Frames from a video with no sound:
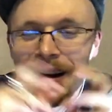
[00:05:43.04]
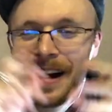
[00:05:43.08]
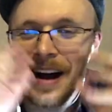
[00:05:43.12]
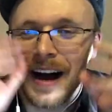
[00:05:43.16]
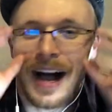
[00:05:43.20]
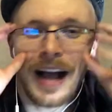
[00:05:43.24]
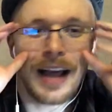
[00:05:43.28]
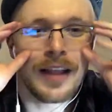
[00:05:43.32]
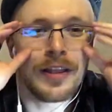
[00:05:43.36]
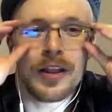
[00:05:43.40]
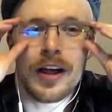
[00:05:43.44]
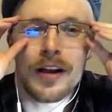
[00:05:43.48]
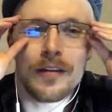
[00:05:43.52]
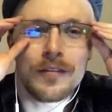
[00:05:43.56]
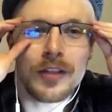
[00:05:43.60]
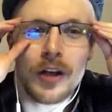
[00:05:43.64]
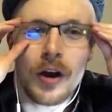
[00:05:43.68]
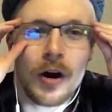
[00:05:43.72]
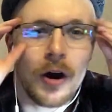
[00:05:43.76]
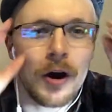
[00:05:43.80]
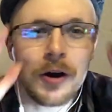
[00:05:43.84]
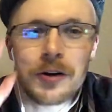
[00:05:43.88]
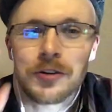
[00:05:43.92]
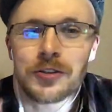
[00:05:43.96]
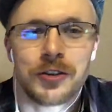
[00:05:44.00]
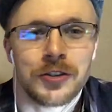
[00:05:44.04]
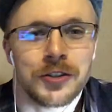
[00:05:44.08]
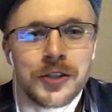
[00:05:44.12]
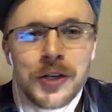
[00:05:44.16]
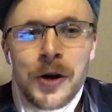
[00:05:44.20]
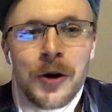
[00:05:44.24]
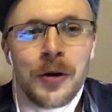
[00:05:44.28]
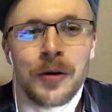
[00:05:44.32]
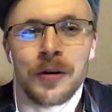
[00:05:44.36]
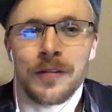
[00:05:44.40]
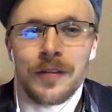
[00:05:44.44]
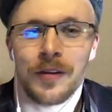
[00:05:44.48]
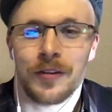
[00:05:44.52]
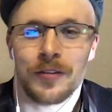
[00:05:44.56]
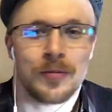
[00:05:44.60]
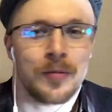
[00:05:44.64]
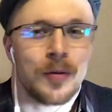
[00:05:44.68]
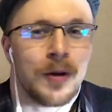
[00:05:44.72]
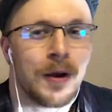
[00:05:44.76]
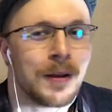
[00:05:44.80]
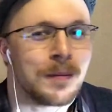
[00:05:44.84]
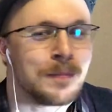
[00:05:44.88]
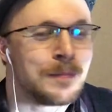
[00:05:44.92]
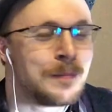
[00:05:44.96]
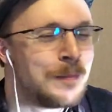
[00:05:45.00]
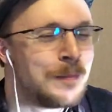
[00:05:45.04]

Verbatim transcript: I love the harsher tone to this one.